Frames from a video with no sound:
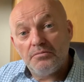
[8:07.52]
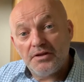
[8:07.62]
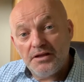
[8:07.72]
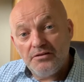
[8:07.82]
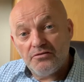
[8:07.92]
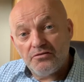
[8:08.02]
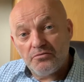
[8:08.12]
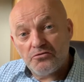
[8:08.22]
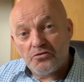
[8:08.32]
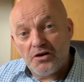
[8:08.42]
Please
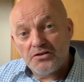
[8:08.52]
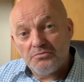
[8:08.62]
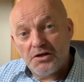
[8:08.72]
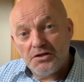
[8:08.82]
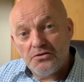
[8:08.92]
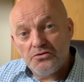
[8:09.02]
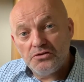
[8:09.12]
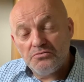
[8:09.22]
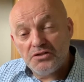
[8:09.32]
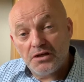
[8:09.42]
subscribe to my
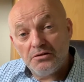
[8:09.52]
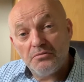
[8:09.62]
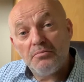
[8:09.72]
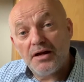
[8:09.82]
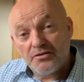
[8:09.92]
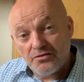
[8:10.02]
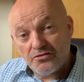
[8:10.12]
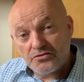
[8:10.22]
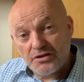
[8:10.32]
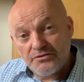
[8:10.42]
YouTube channel,
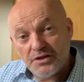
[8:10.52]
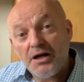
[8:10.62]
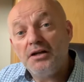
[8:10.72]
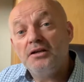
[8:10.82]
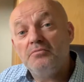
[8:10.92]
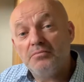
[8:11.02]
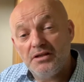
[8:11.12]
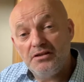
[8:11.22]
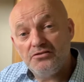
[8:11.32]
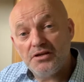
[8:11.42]
Paxos Travel Guide.
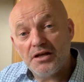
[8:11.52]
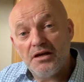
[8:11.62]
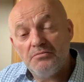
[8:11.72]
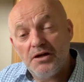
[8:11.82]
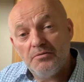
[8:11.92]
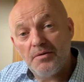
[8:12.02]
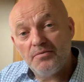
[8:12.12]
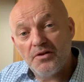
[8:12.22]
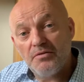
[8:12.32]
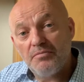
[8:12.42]
Please check out my
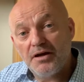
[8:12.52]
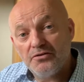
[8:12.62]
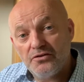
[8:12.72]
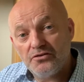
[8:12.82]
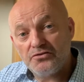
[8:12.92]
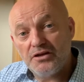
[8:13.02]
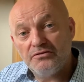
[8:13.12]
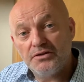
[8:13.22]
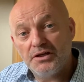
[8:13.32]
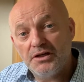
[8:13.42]
website, Paxos
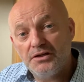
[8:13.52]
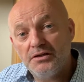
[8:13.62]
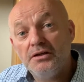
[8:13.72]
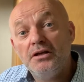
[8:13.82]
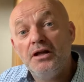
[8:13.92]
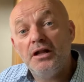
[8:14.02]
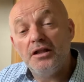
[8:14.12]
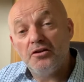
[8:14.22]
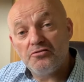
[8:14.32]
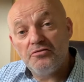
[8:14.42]
Travel Guide.
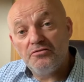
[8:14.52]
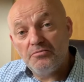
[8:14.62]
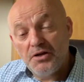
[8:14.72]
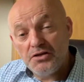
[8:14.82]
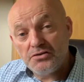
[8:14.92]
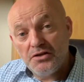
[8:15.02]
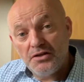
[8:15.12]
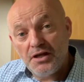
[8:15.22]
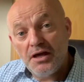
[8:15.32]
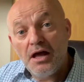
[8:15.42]
Lots of information in
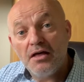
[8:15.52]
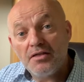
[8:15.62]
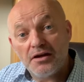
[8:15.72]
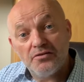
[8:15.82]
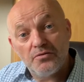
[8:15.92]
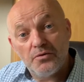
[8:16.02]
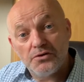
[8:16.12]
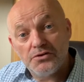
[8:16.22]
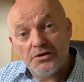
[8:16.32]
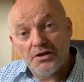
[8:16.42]
there. Thanks for
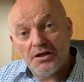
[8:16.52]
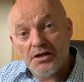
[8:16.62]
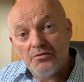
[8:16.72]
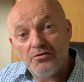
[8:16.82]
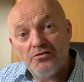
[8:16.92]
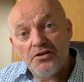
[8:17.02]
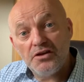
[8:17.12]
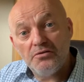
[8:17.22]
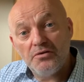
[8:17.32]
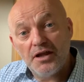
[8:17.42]
watching, and I will see
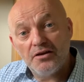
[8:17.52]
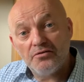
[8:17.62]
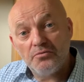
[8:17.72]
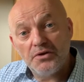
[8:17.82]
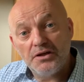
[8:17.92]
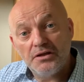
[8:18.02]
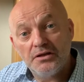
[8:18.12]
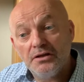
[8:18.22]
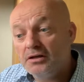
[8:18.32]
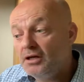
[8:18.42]
you next week.
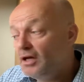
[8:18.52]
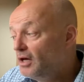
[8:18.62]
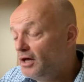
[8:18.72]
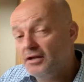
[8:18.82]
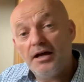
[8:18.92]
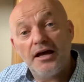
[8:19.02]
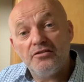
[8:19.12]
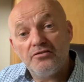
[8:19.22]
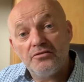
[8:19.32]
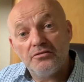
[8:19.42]
And
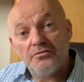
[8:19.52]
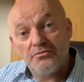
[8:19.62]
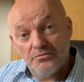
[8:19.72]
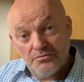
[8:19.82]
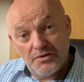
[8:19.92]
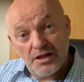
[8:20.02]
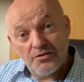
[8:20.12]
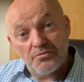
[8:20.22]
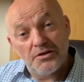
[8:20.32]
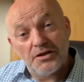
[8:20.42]
as with
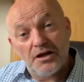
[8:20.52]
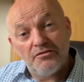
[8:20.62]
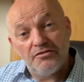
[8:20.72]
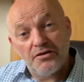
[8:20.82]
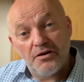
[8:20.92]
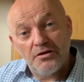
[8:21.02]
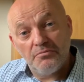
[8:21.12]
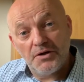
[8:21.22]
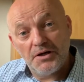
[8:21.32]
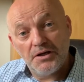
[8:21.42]
last week, I've forgotten
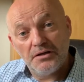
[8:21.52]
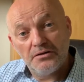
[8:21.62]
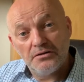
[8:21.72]
my